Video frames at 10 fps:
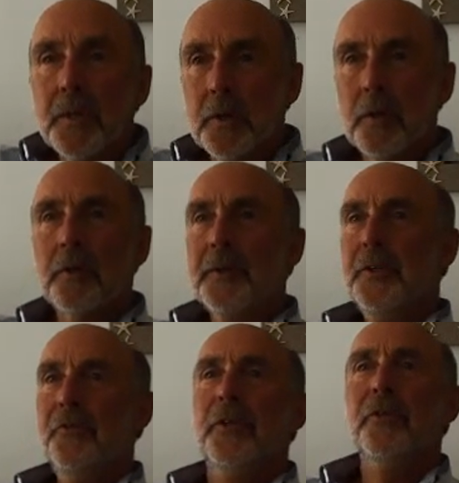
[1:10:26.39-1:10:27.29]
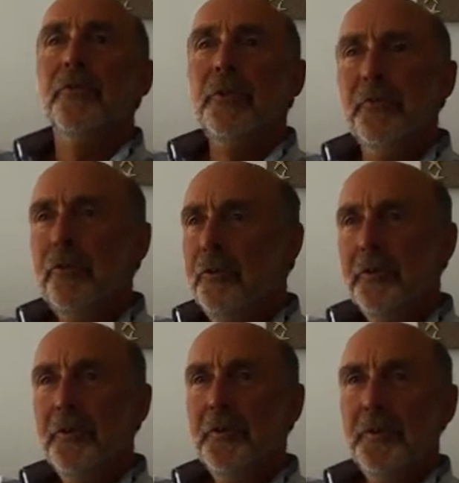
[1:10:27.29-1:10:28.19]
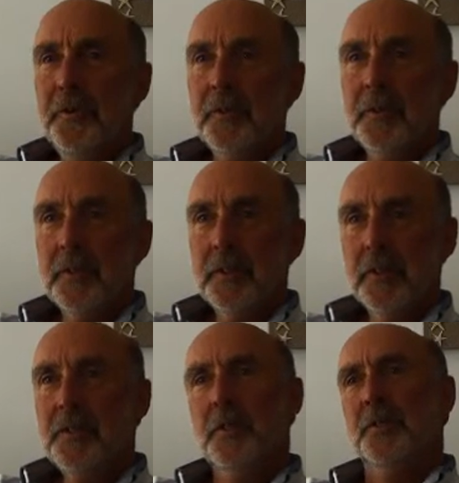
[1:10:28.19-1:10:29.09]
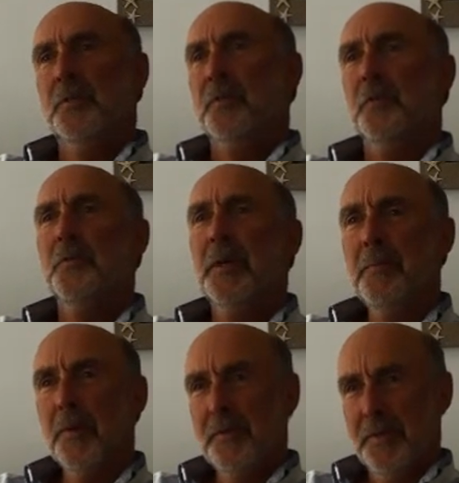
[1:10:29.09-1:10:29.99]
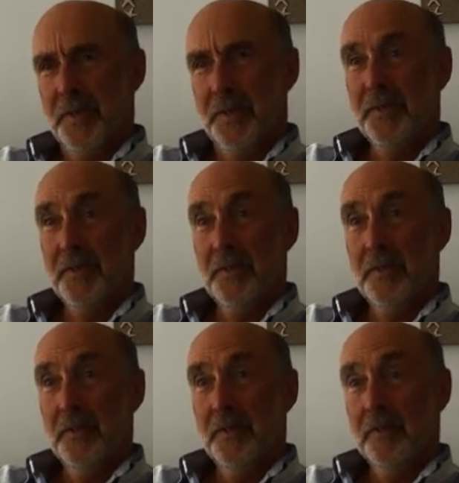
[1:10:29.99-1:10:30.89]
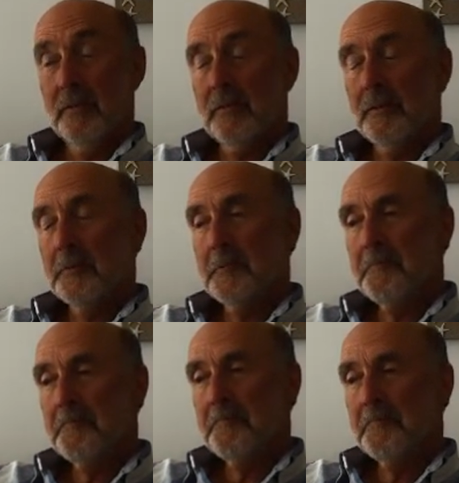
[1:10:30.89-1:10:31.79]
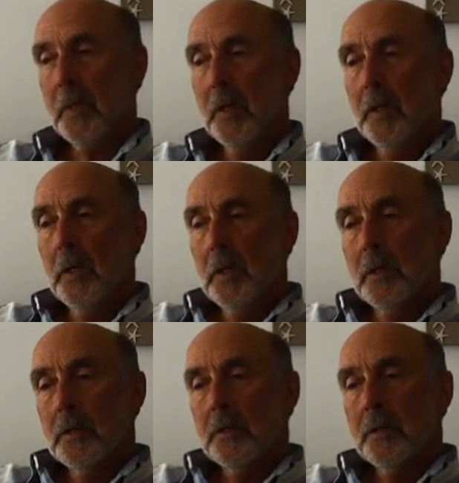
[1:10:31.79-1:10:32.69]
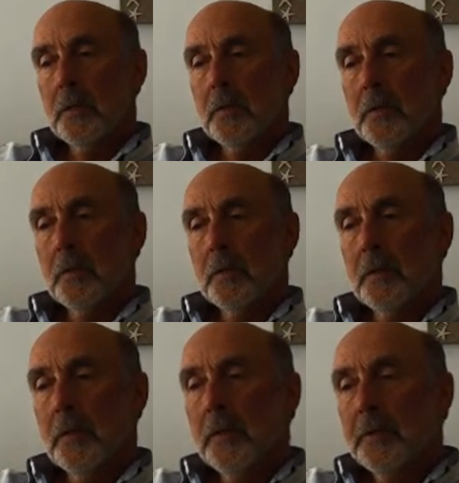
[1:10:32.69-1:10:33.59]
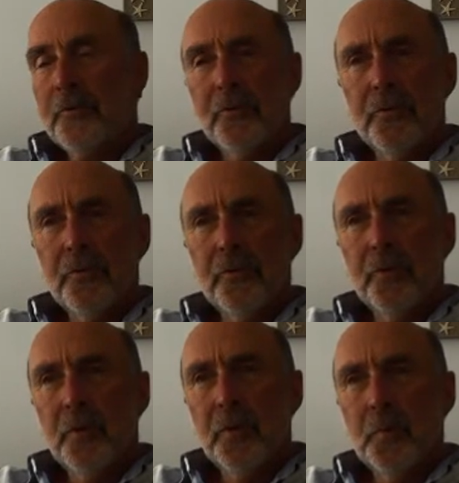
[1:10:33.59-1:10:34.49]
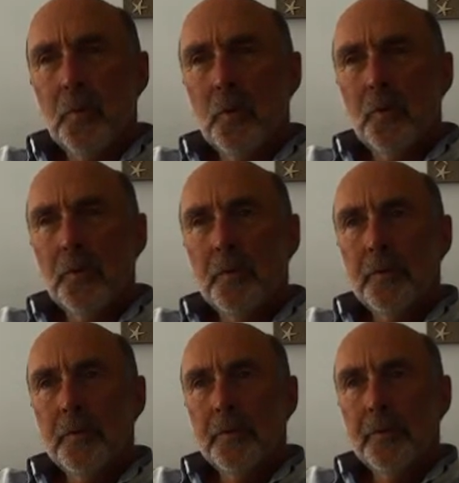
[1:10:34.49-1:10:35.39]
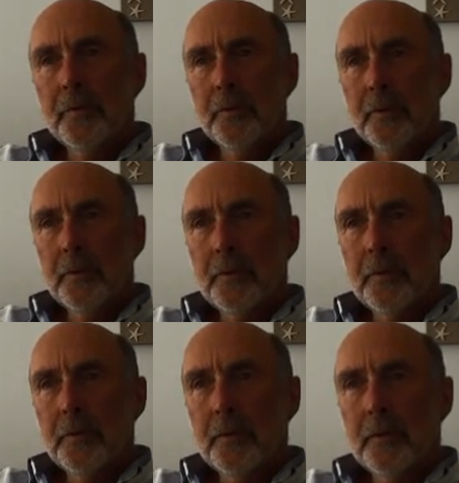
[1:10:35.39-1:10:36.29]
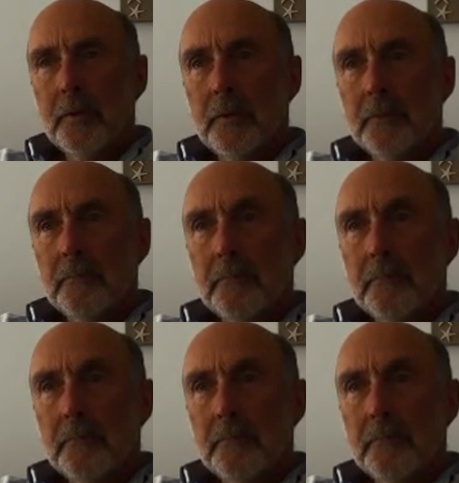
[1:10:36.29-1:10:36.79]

other colleagues, and in teaching, you learn. Yeah. Teaching is a two-way process. Yeah. Um, so yeah, it's it's very important that uh, that you know